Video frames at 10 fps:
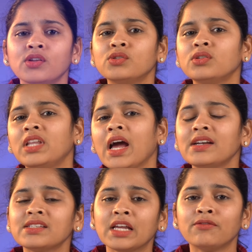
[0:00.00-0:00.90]
So
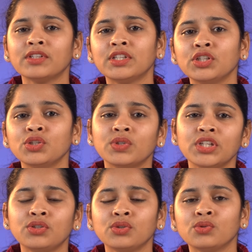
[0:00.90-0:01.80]
that's everything you
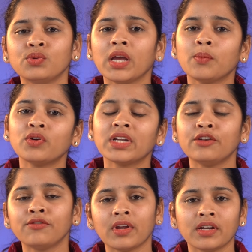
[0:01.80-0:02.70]
need to know about
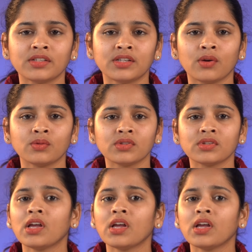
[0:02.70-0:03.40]
infrared stoves.